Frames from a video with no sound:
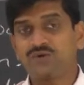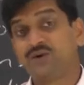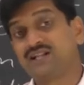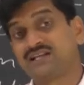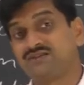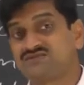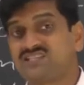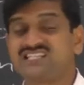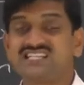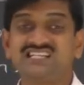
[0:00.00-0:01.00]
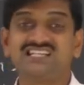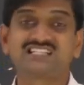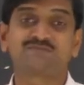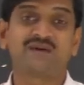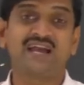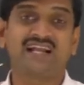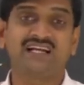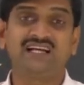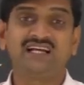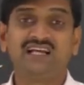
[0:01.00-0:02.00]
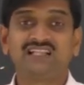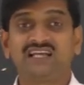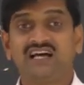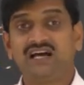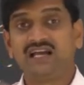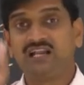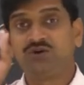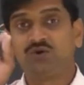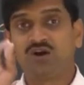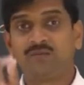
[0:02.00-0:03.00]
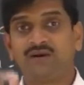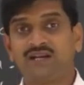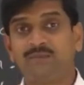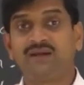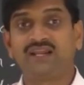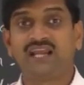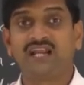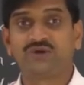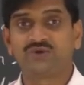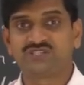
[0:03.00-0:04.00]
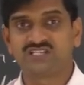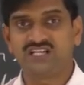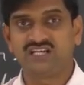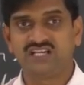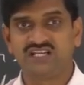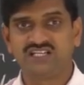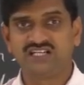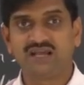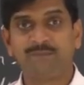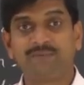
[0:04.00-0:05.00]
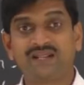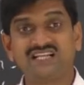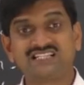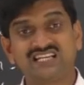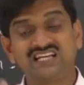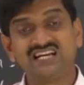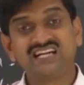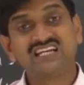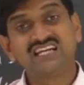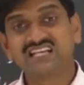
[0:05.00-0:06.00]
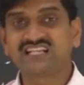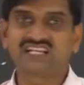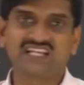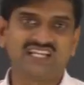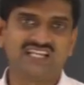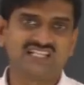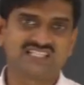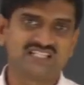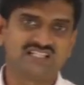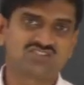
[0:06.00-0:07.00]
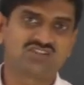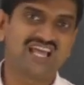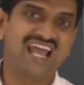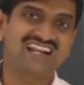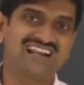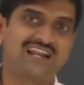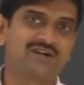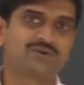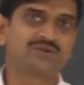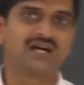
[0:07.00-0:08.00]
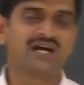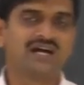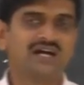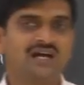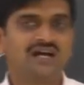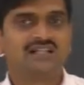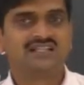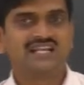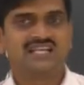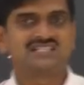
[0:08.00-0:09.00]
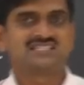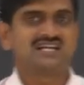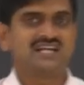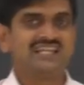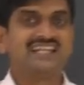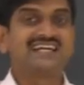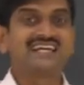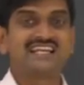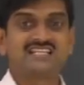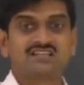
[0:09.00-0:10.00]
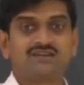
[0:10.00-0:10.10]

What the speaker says: 12,000 years back, the environment began to change. Temperature increased. So that led to the increase